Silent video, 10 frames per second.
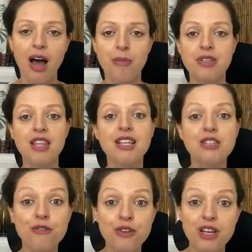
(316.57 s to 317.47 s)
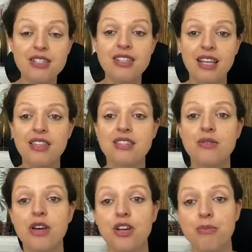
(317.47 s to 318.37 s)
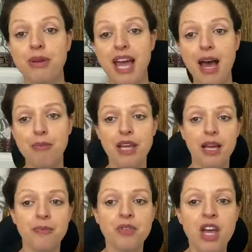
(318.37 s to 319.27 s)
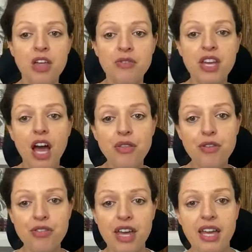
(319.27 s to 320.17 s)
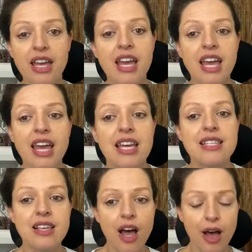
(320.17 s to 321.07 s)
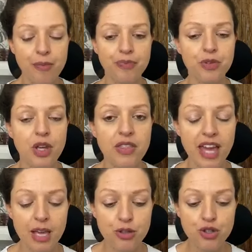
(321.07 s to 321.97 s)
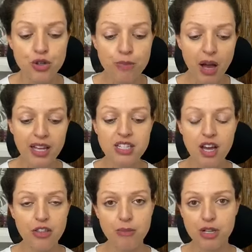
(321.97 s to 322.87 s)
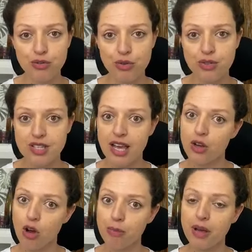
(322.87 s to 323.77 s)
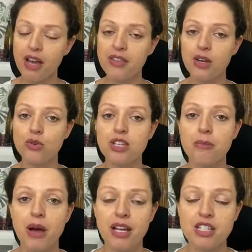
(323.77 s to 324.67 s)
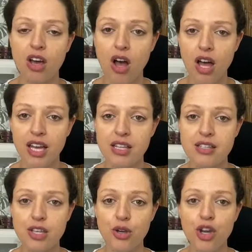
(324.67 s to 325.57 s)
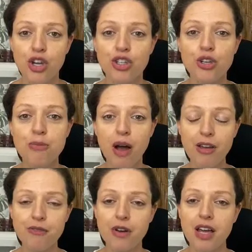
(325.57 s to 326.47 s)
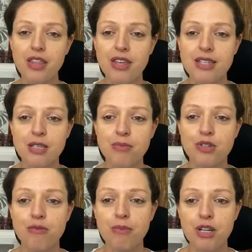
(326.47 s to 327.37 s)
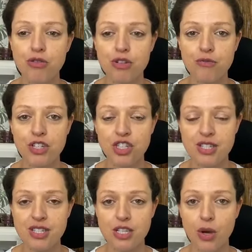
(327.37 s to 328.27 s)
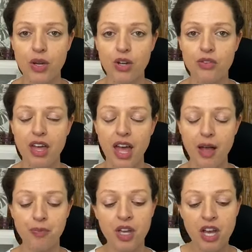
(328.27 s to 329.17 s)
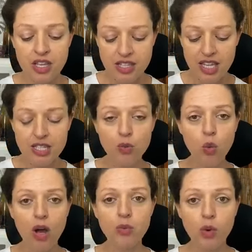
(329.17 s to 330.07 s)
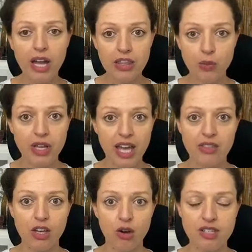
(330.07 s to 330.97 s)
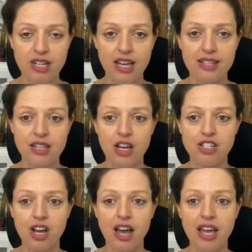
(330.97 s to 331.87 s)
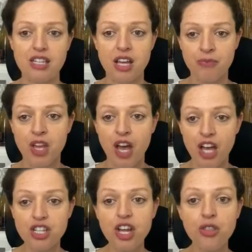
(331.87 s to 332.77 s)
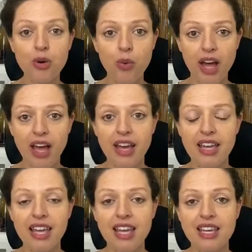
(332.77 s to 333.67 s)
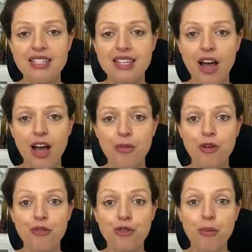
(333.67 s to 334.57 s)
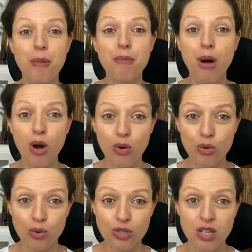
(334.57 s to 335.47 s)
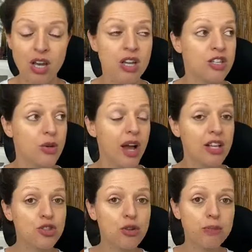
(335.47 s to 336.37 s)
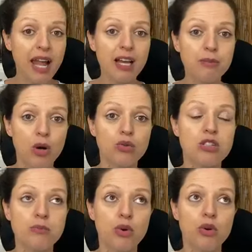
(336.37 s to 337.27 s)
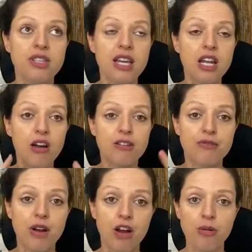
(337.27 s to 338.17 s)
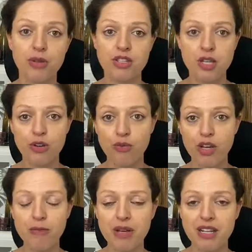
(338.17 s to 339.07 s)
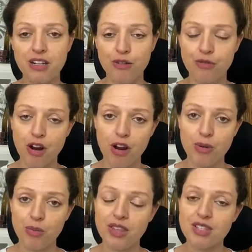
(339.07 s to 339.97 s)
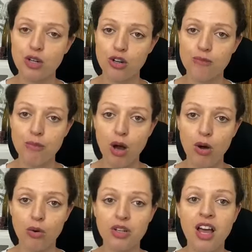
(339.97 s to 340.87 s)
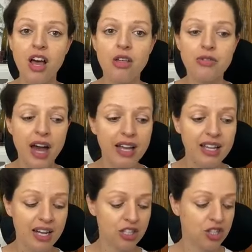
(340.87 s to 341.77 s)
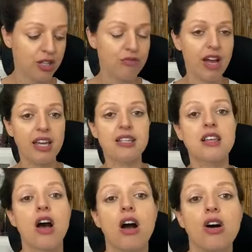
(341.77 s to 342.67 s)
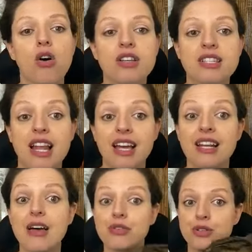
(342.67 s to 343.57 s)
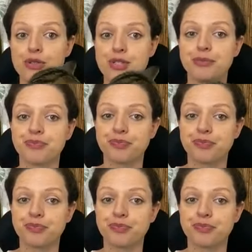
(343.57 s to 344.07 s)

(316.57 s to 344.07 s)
So that's the first thing that can be happening. The other thing is they do bind to other minerals like copper, and they also bind to iron. So you might find that there's some sort of mineral deficiencies going on there. So that's one way that we get the oxalates in our diet. Another way is from mold. So actual black mold spores in our environment. So if we've been in an environment where there's a lot of mold, that can actually raise our oxalate levels.